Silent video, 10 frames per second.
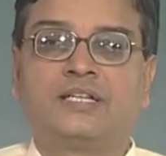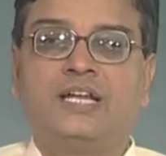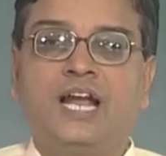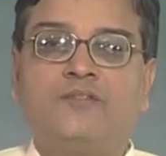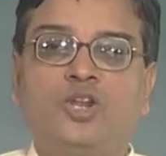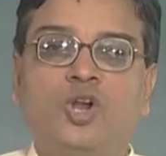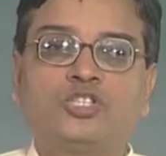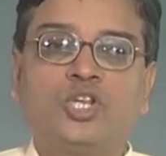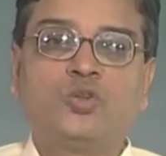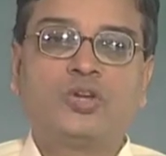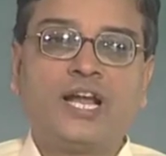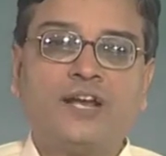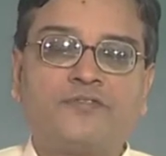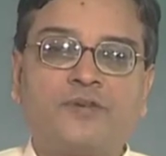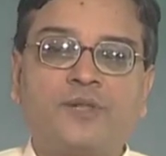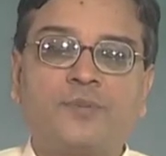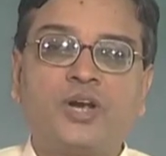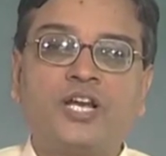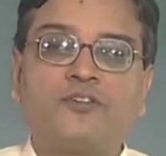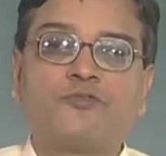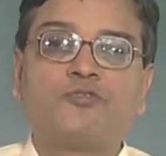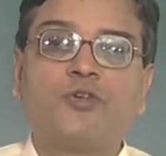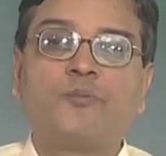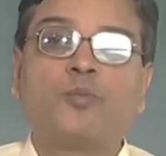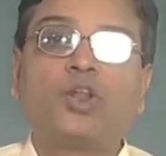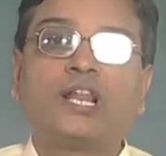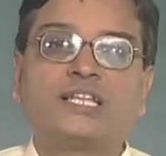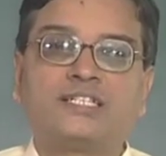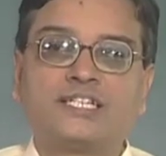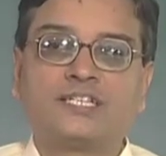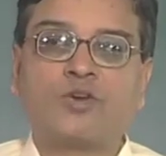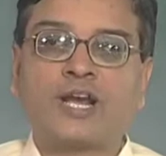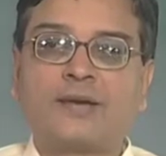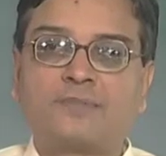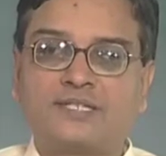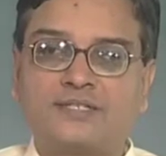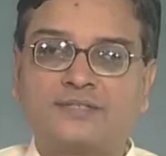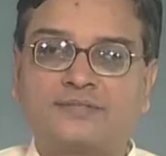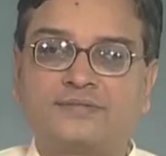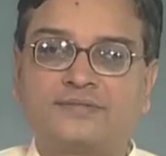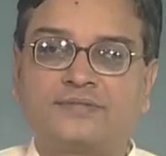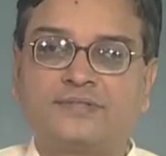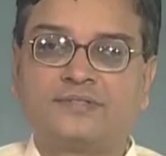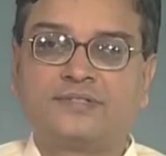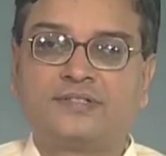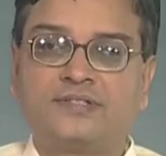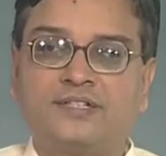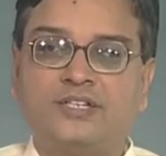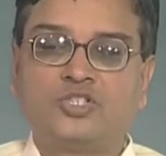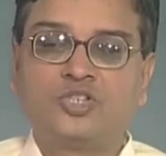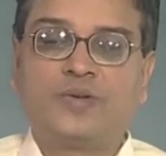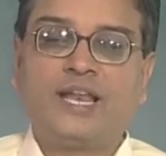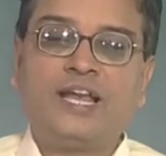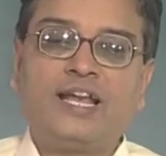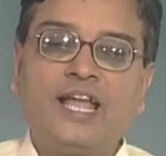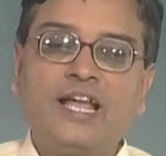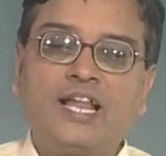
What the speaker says: and we will also look at from the point of view of polarization what happens. So, when I take an